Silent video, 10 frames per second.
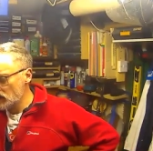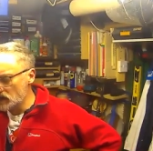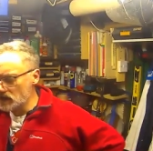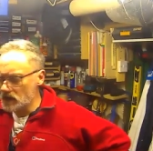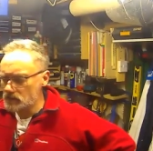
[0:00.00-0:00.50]

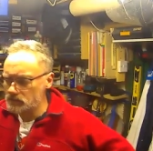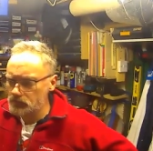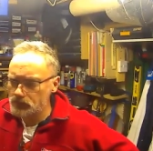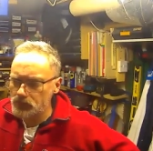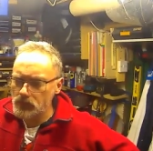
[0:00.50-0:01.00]
In
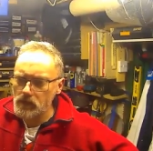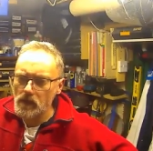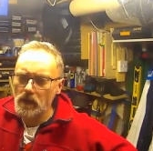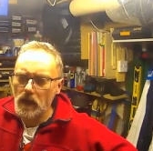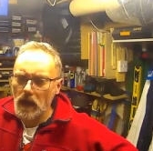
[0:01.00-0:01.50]

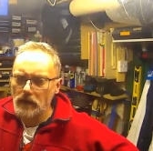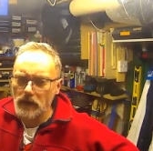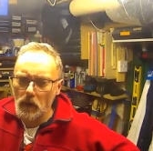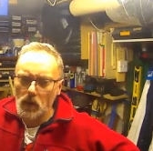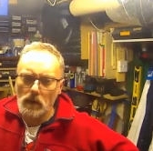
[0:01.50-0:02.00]

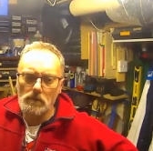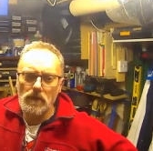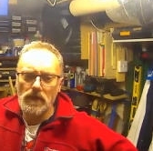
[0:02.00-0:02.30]
fact, what I'm